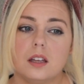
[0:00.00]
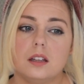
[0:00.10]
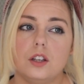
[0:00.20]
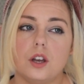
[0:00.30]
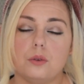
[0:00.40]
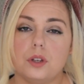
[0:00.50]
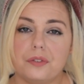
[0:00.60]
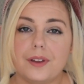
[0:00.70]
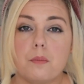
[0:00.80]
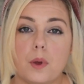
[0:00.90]
You
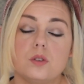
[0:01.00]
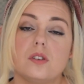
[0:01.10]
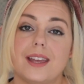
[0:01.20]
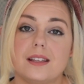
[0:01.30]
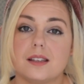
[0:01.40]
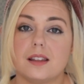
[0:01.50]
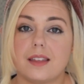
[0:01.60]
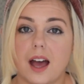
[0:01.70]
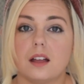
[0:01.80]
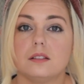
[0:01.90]
feel motivated
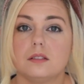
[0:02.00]
that